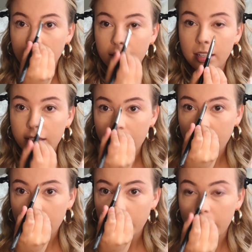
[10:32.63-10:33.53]
a
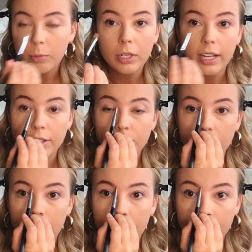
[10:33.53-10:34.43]
little bit more natural
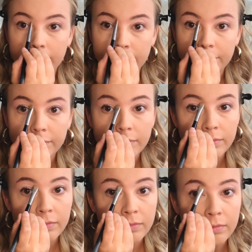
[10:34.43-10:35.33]
now.
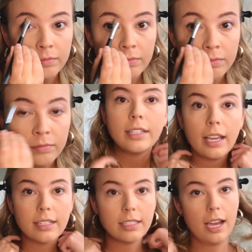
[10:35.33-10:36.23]

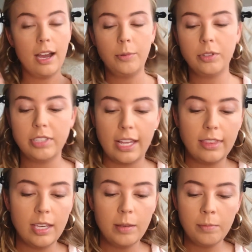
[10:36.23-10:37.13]
Next, I will set
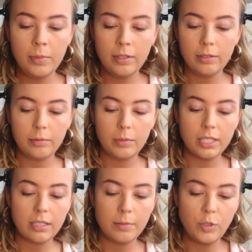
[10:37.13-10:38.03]
them with
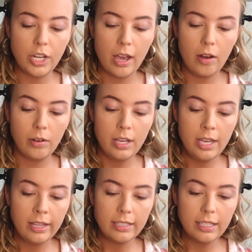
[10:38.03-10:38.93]
some gel.
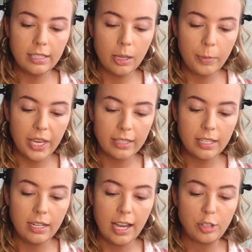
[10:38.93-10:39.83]
This is the
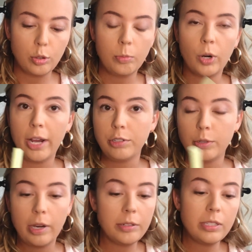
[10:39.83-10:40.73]
Pixi Natural Brow
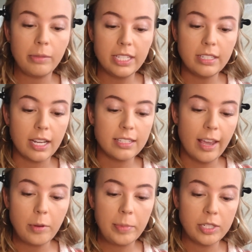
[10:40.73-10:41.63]
Duo, so this does
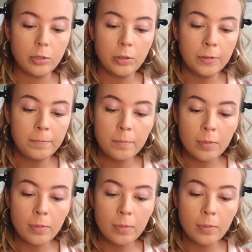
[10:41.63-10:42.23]
have a pencil